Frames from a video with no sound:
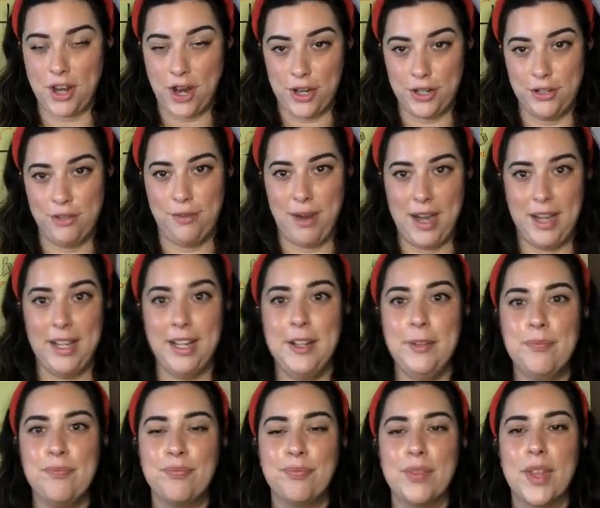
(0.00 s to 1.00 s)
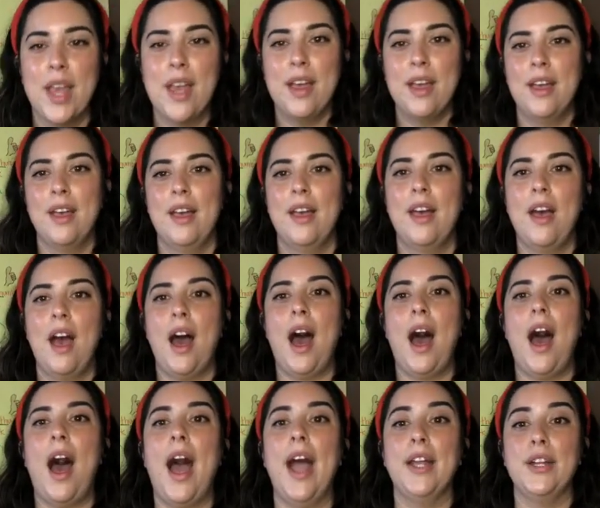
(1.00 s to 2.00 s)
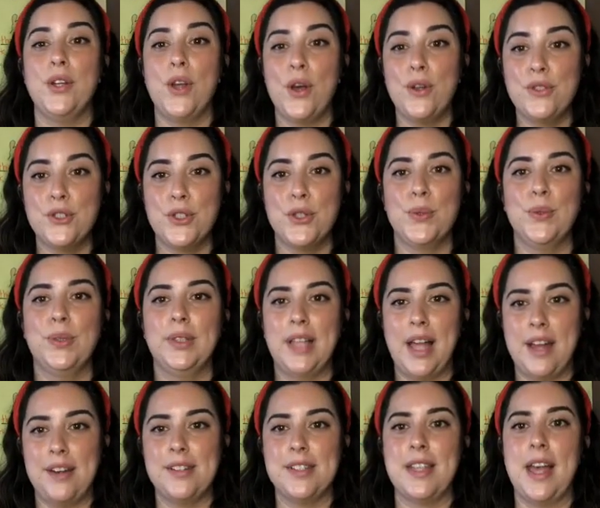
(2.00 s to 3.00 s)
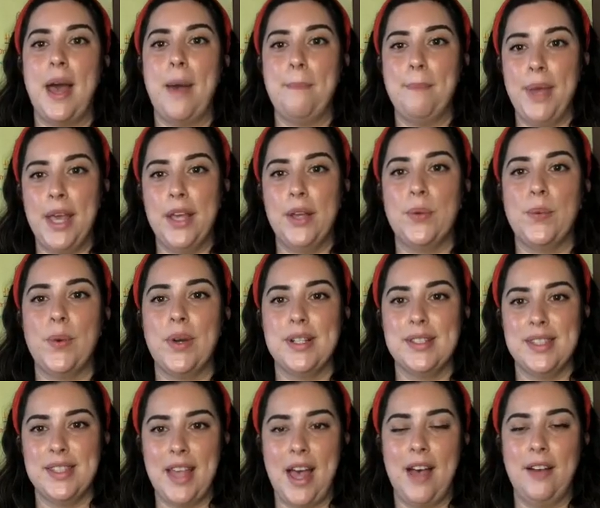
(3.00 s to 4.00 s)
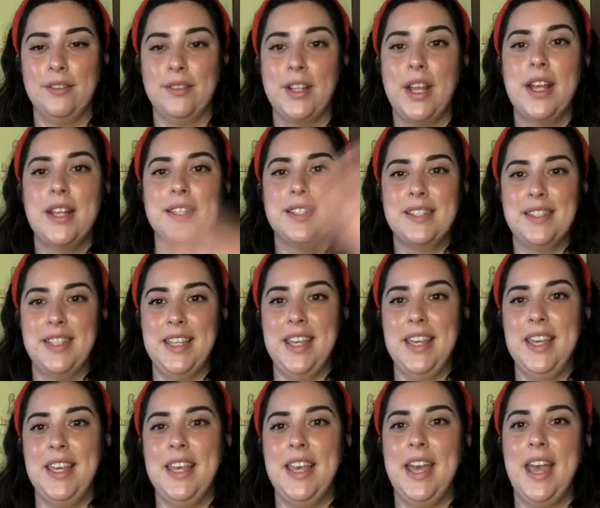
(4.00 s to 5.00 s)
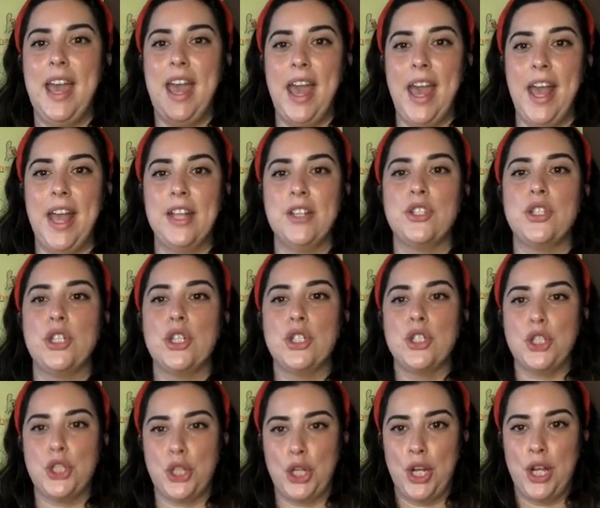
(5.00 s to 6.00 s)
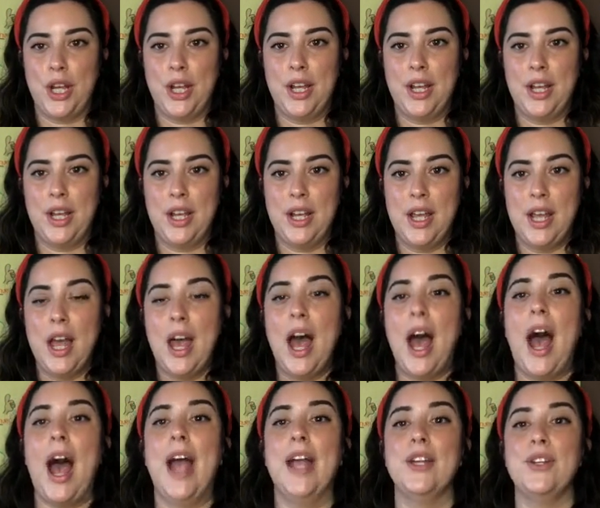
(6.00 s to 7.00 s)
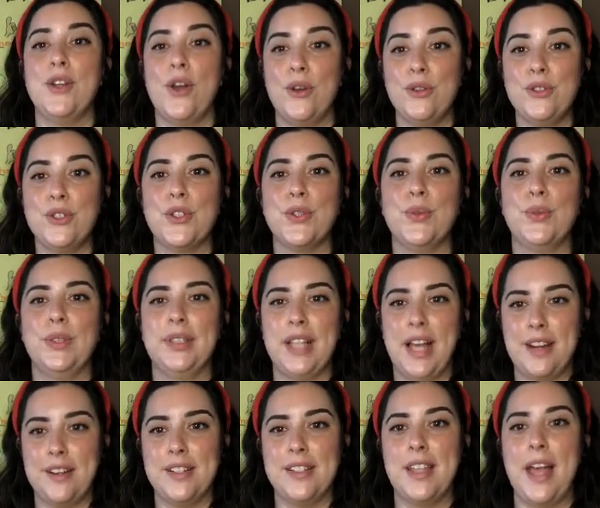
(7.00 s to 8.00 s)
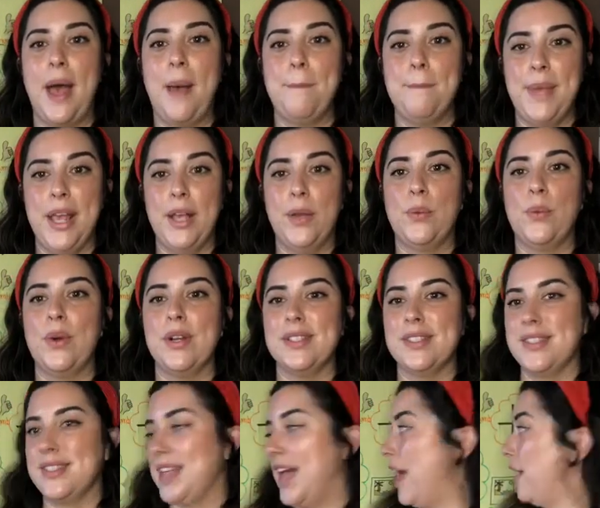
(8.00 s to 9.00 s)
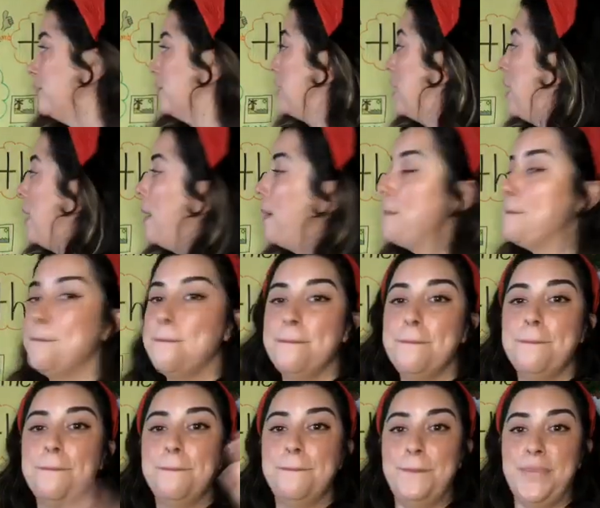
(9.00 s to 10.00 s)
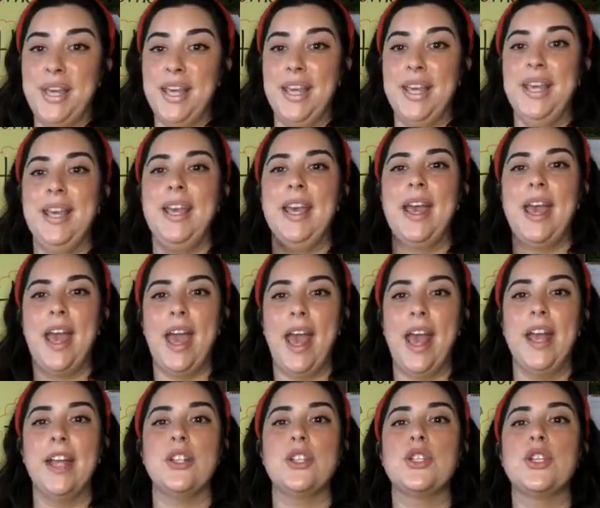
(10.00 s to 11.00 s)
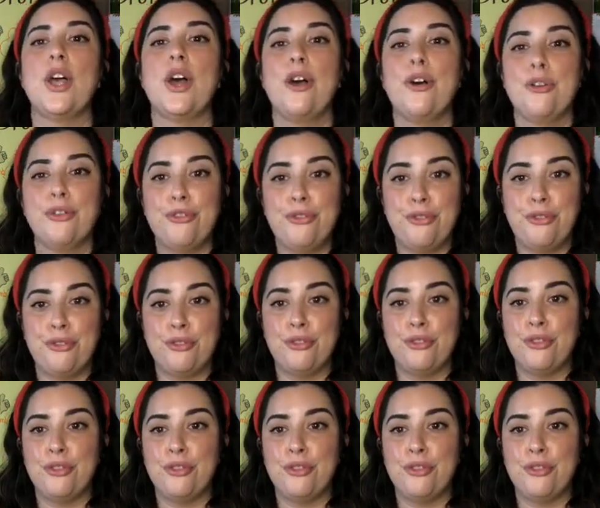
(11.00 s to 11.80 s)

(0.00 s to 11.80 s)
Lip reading: Are you ready? I know two letters that make one sound. C, H, ch. I know two letters that make one sound. P, H, f.